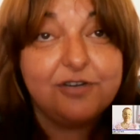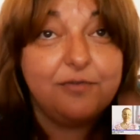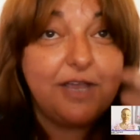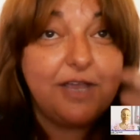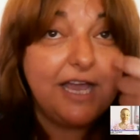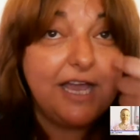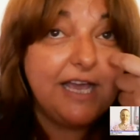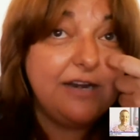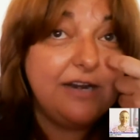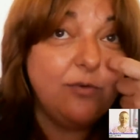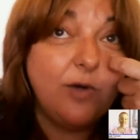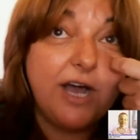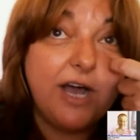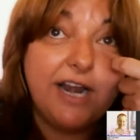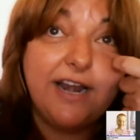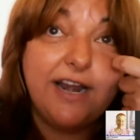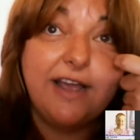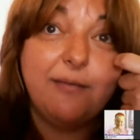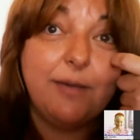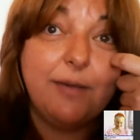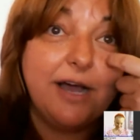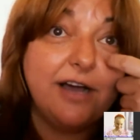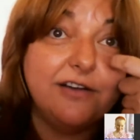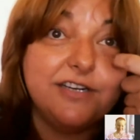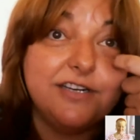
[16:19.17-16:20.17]
We had one
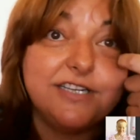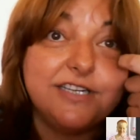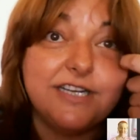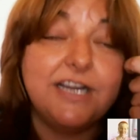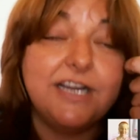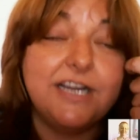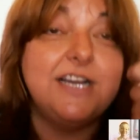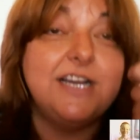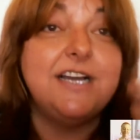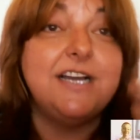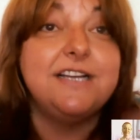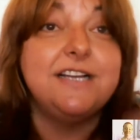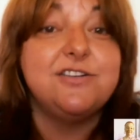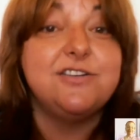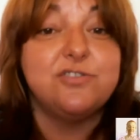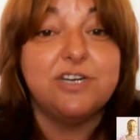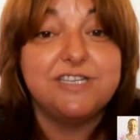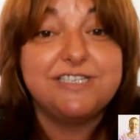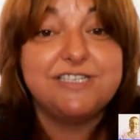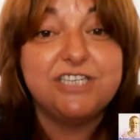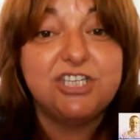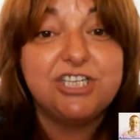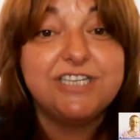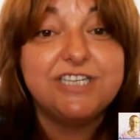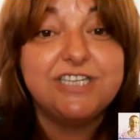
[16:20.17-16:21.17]
about
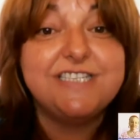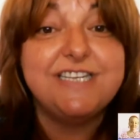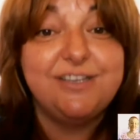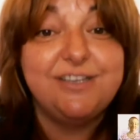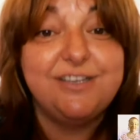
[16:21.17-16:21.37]
transitions